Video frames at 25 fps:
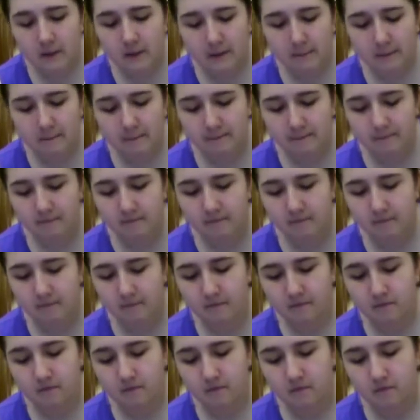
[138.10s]

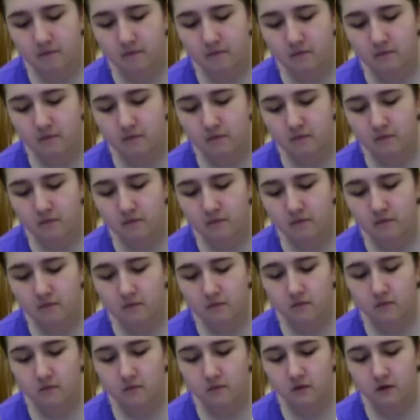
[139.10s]

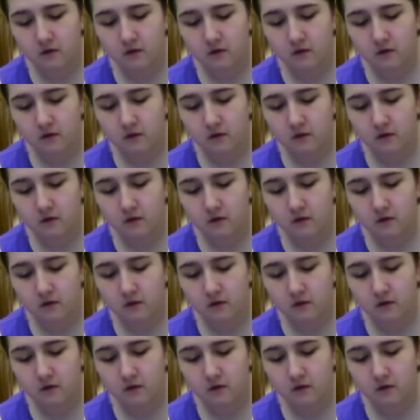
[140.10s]
Nobody speaks.